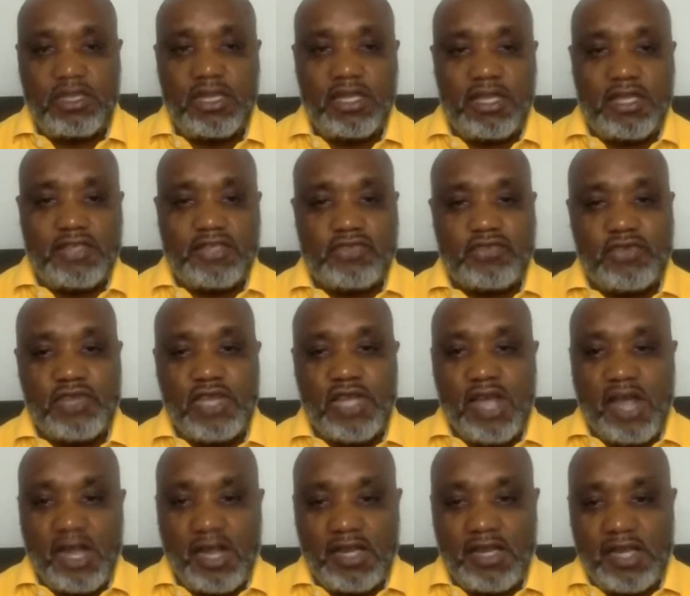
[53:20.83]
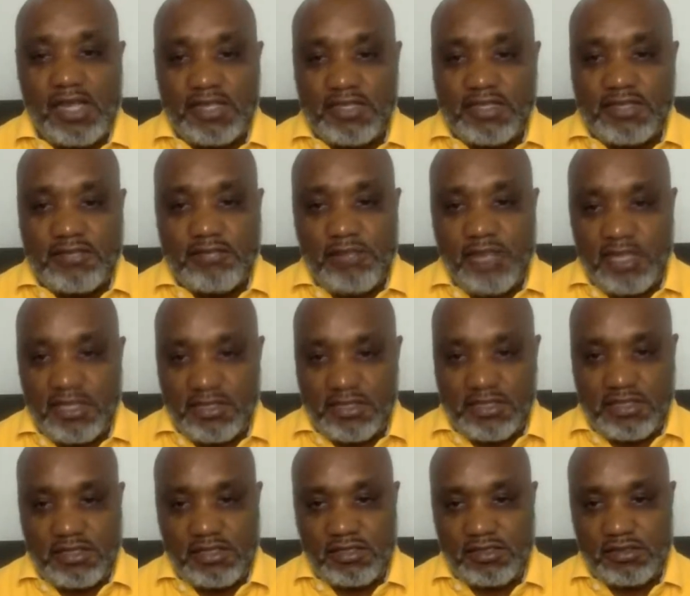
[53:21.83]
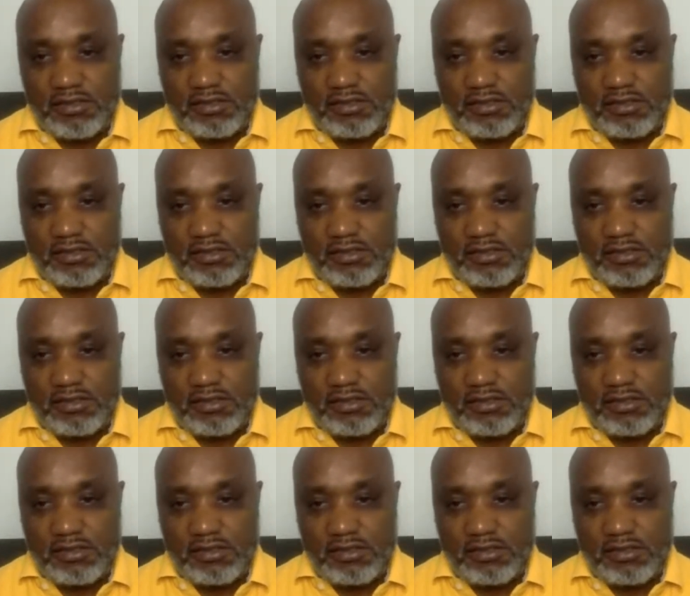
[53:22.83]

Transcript: is regarded as the best?